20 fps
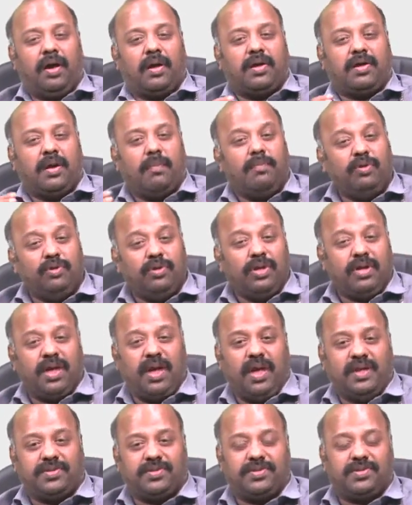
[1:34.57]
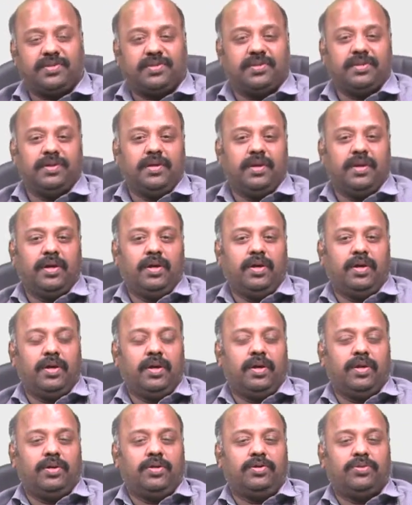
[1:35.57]
communicates
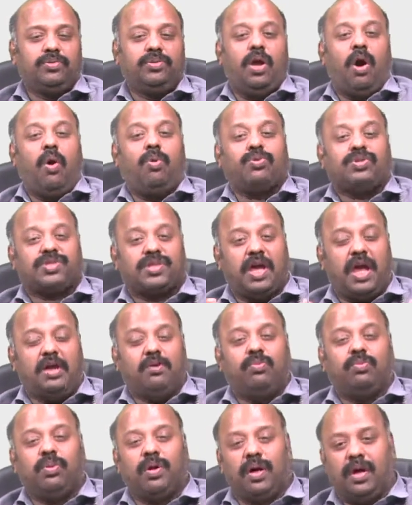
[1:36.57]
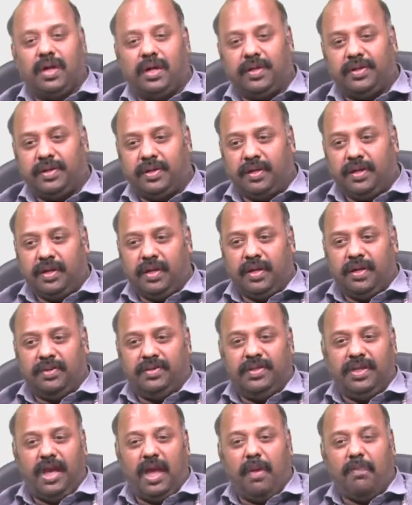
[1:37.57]
to the outside world
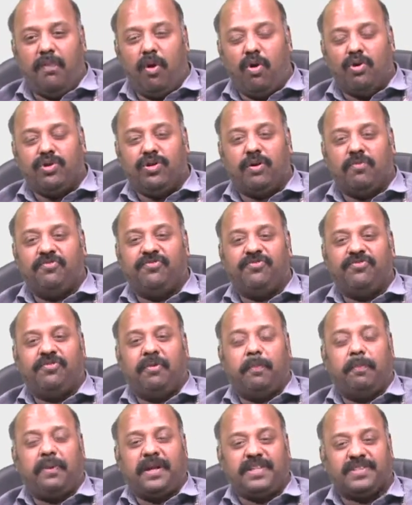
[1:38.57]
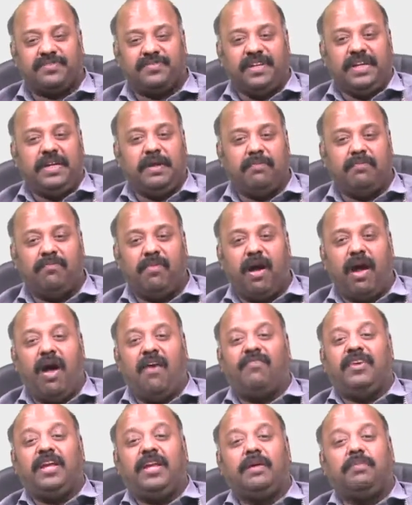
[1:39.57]
the amount of press freedom
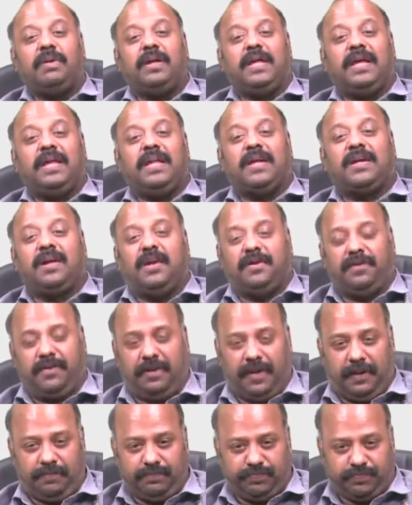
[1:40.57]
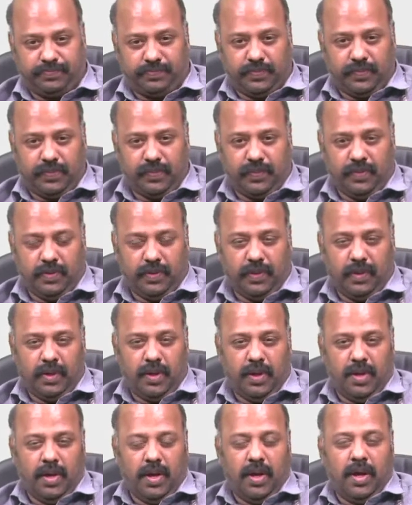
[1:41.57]
available in a country.
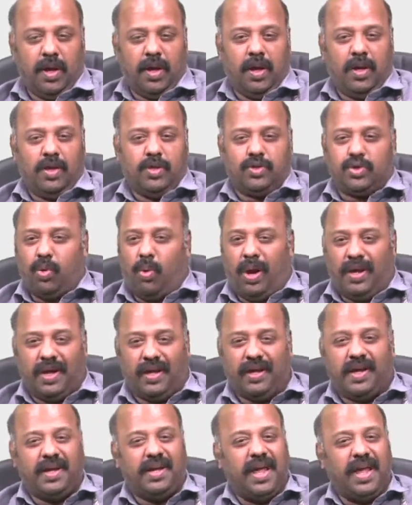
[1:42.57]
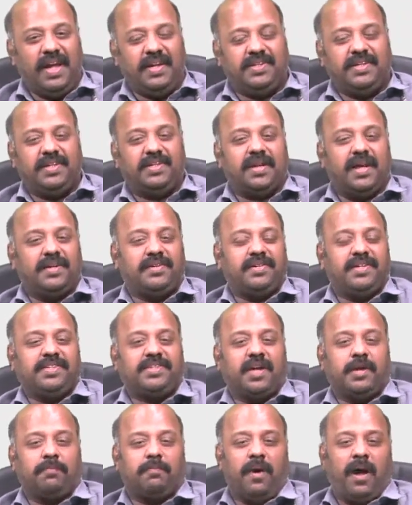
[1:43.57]
So 180
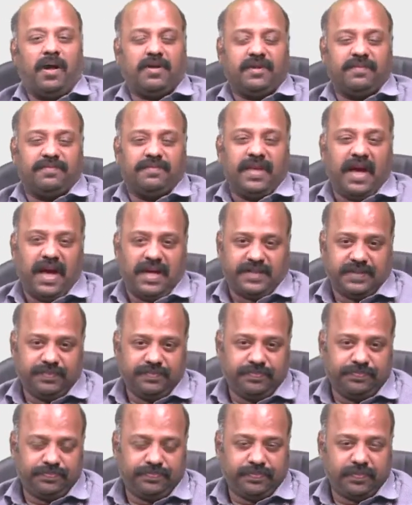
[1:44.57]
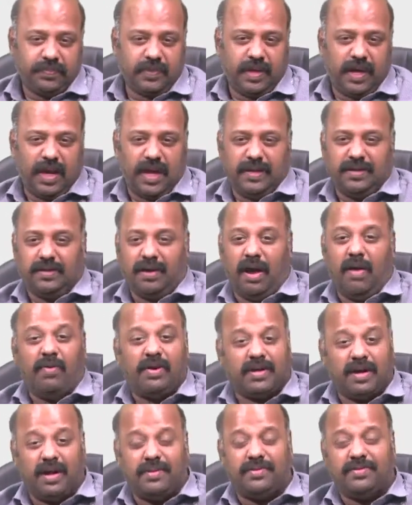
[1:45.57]
countries are part of that, and
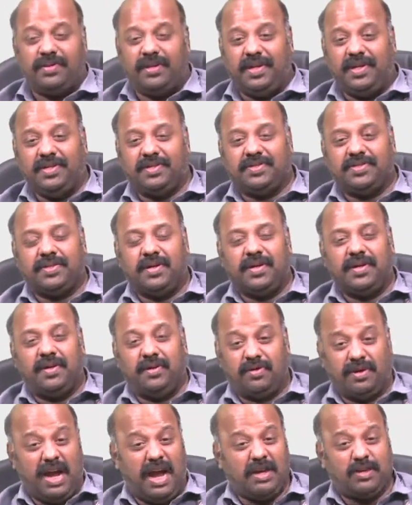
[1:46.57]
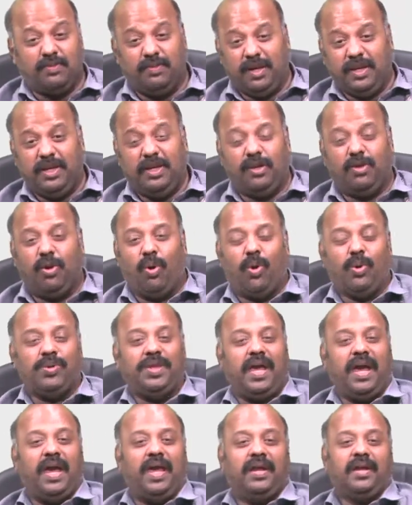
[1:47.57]
our country is ranked very low
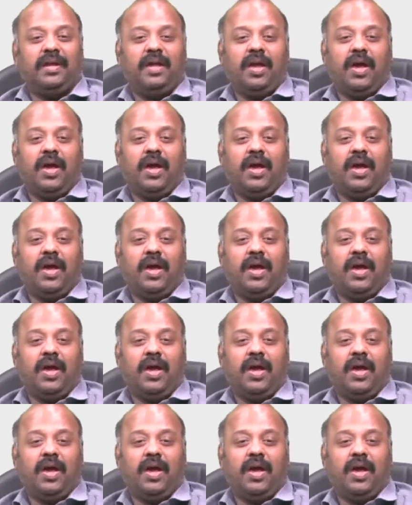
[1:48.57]
there.